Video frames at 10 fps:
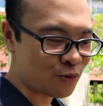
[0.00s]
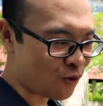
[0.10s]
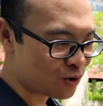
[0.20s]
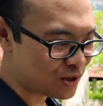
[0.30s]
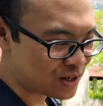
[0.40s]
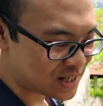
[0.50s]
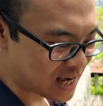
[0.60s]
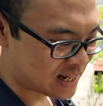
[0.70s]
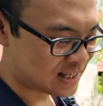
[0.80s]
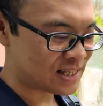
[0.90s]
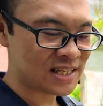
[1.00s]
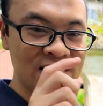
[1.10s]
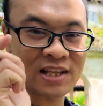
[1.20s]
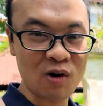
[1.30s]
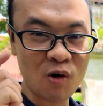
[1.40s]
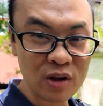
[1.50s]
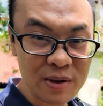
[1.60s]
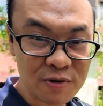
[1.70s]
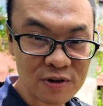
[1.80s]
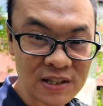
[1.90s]
four thirds, and this is the
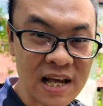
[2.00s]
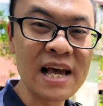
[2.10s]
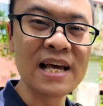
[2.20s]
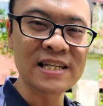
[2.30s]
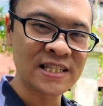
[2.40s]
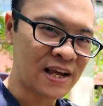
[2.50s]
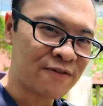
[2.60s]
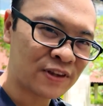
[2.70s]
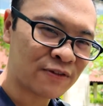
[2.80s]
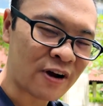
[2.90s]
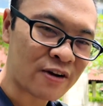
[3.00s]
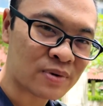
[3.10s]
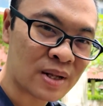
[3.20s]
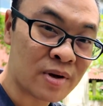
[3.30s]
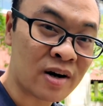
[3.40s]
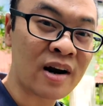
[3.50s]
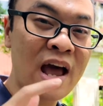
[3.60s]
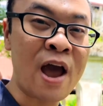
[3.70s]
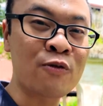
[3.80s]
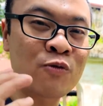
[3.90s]
Olympus 75mm
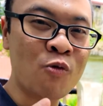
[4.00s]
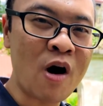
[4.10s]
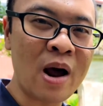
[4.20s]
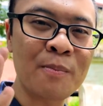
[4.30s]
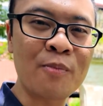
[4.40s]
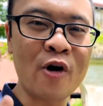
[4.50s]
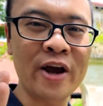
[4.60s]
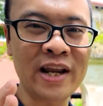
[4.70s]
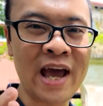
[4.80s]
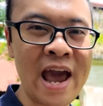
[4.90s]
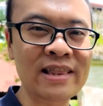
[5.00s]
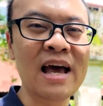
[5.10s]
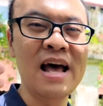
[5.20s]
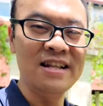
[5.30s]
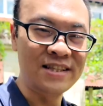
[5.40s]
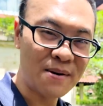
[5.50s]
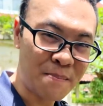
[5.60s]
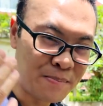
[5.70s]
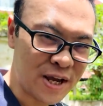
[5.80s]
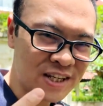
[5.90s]
f1.8. The
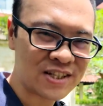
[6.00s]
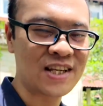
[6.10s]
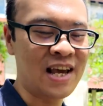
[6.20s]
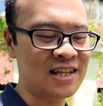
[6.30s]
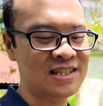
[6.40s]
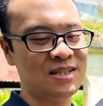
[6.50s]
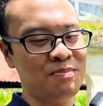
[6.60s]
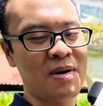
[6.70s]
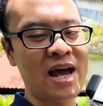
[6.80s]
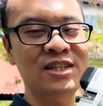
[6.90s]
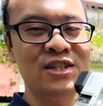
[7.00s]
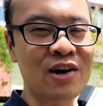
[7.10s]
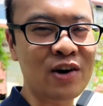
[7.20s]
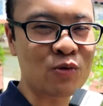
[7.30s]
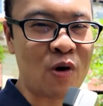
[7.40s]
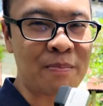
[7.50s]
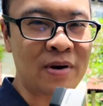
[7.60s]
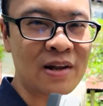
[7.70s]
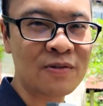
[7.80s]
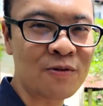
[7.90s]
beast. It's my secret
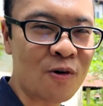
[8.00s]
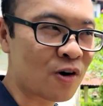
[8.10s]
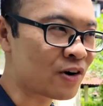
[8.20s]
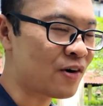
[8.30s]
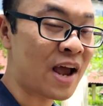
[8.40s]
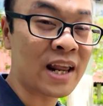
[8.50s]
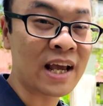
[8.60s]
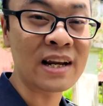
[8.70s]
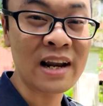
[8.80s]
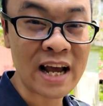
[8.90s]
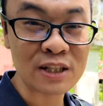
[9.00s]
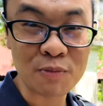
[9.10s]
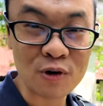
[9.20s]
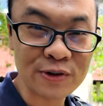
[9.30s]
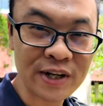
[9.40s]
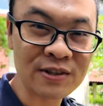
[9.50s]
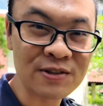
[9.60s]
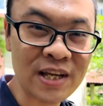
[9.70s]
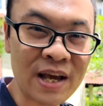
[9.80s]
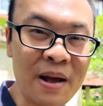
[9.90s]
weapon for creating nice portrait
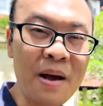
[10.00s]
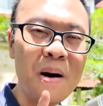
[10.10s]
using